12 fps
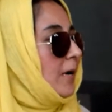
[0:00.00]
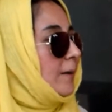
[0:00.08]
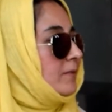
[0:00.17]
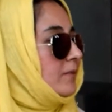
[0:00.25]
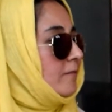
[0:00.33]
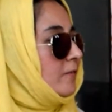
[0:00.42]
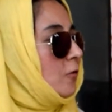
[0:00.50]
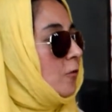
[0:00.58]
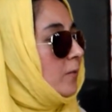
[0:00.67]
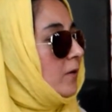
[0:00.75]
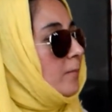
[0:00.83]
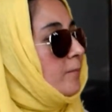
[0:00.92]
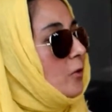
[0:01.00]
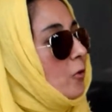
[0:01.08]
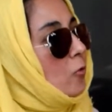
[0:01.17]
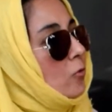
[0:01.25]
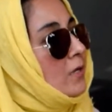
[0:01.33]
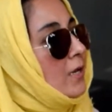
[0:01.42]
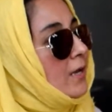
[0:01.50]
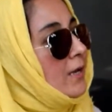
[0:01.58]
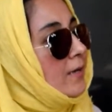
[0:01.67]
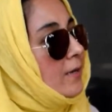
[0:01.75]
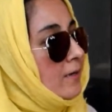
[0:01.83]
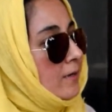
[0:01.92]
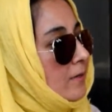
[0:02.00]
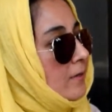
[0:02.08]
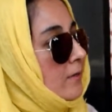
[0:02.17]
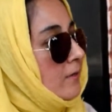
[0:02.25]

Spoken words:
And perhaps even open up your own line.